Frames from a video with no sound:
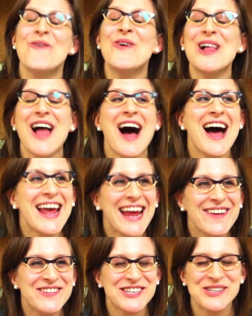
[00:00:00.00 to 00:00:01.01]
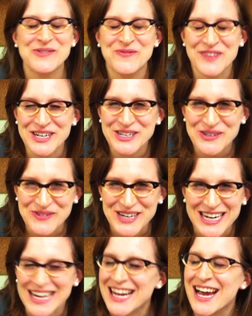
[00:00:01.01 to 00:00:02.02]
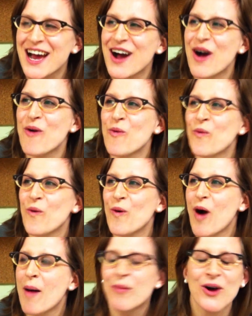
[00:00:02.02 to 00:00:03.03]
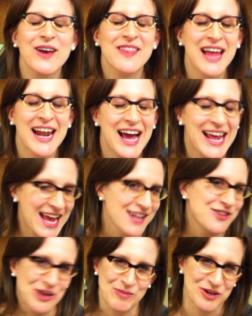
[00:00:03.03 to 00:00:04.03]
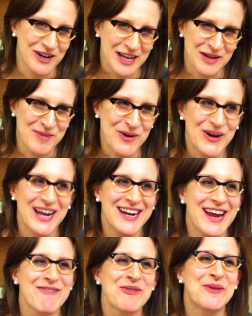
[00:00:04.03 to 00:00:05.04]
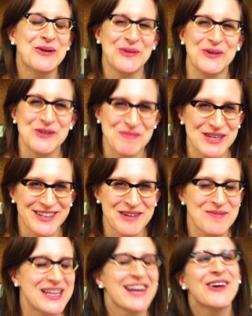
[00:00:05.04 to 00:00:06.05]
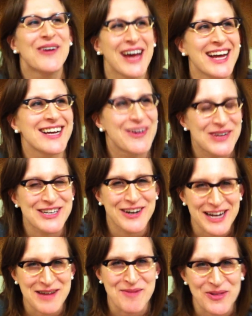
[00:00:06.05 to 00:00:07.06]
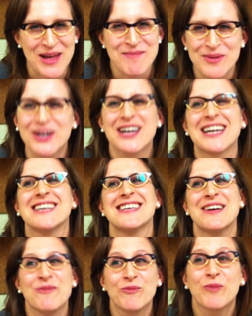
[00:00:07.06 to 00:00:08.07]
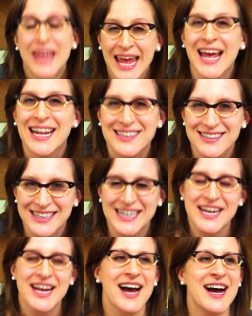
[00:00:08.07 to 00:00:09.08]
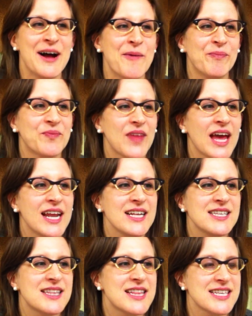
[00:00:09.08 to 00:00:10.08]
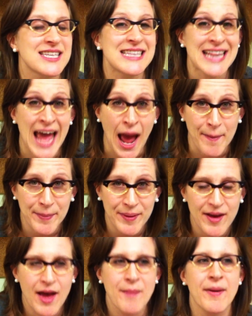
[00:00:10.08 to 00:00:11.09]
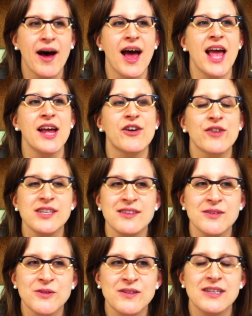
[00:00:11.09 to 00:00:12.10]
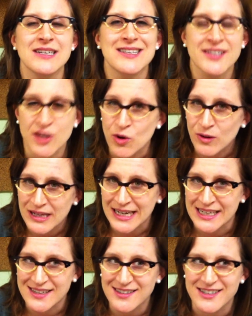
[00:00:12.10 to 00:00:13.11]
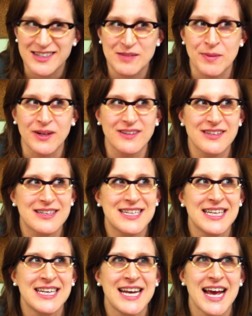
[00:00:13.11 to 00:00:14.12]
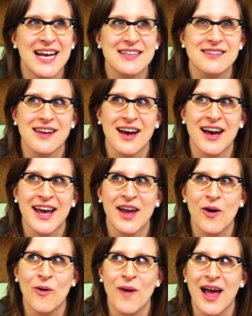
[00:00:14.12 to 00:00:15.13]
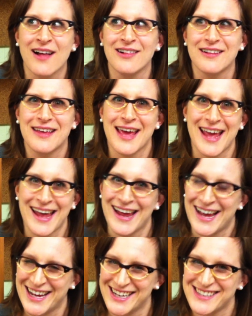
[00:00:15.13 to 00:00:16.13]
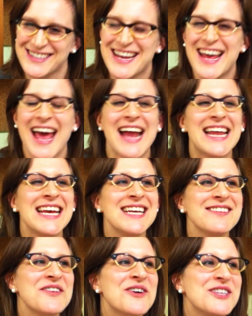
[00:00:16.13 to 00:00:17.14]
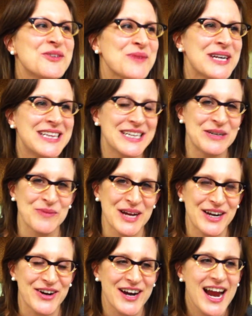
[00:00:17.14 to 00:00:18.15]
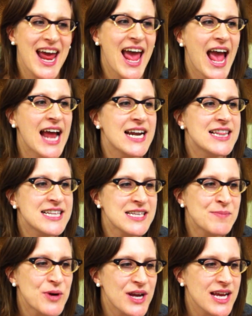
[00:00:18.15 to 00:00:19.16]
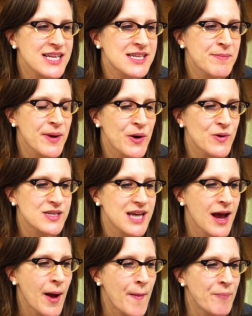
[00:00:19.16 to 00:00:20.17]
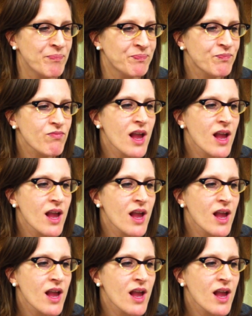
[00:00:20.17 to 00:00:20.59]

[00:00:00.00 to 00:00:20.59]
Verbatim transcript: Well, I have just finished reading a book that I can't stop talking about, and everyone who knows me is going to be like, "Oh, Hannah, quit talking about that book," because I can't. Um, and it's *The Slap* by Christos Tsiolkas. That's spelled T S I O L K A S. And he's an Australian writer. And this book is about um,